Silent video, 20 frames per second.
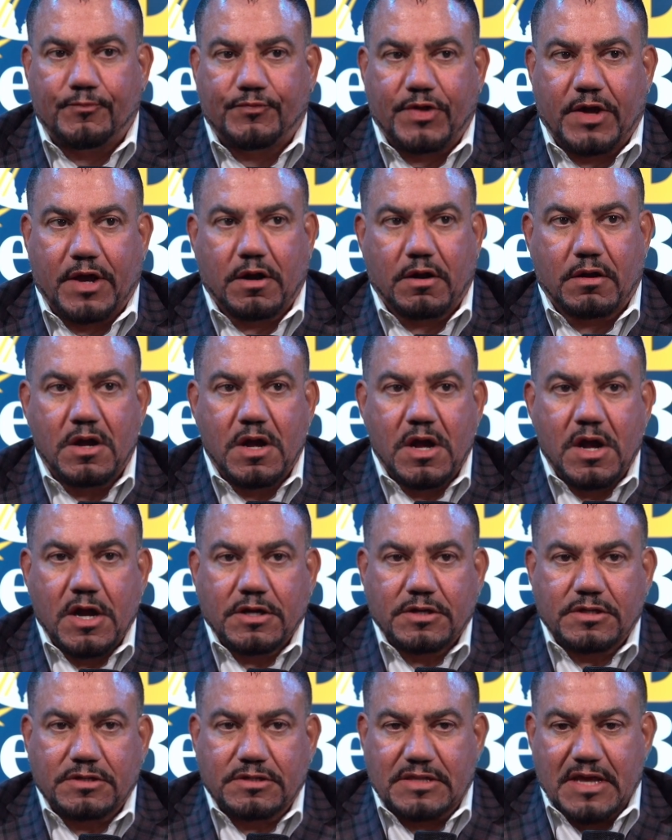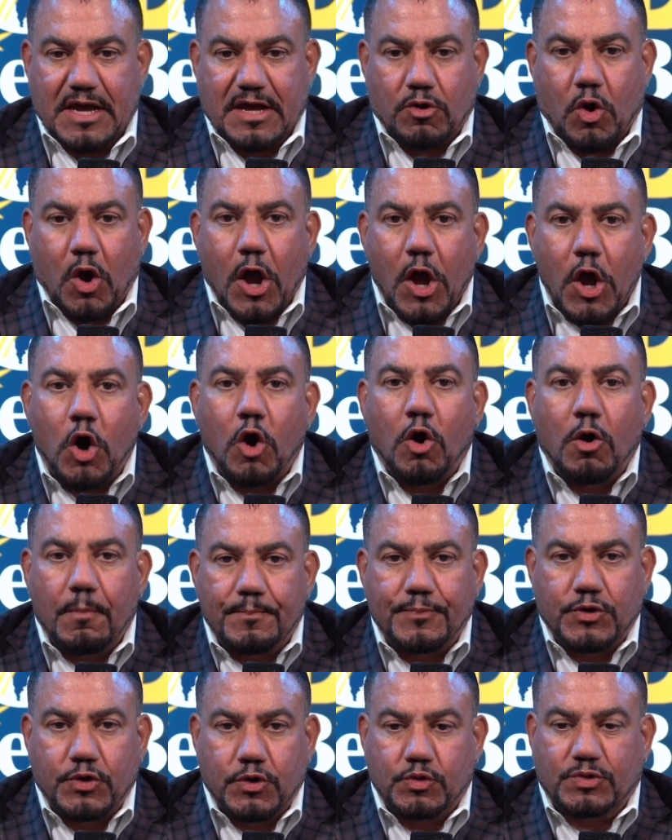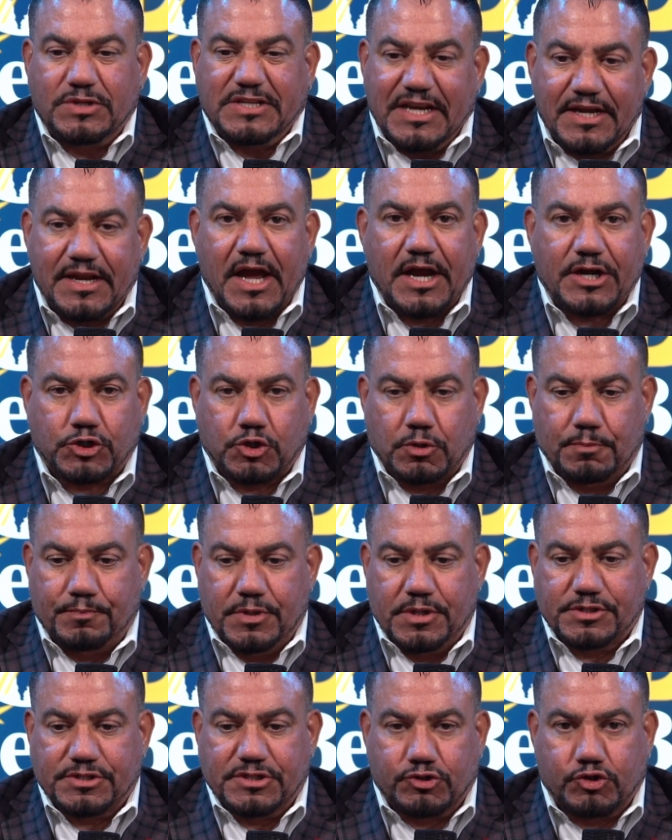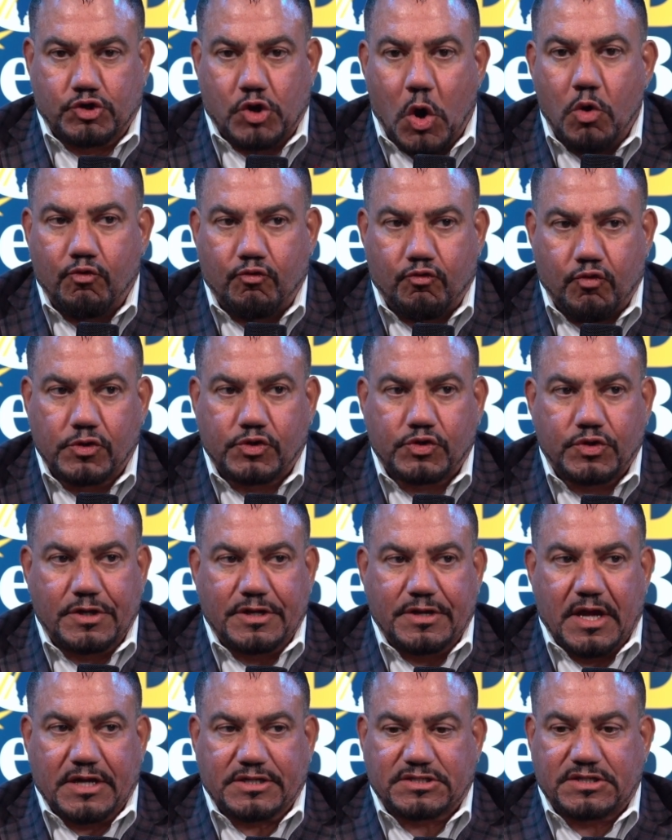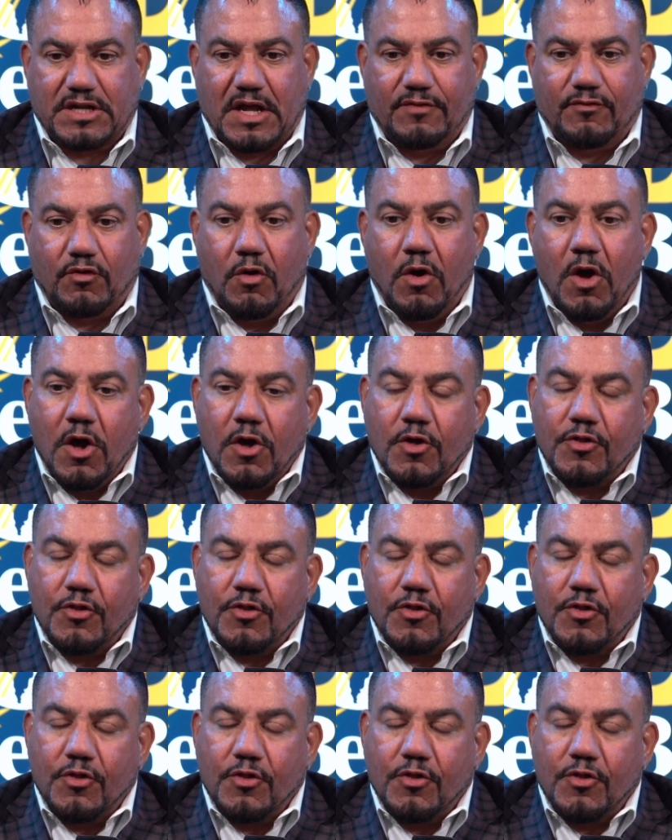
there that'll help you 10x your business, grow to the next level.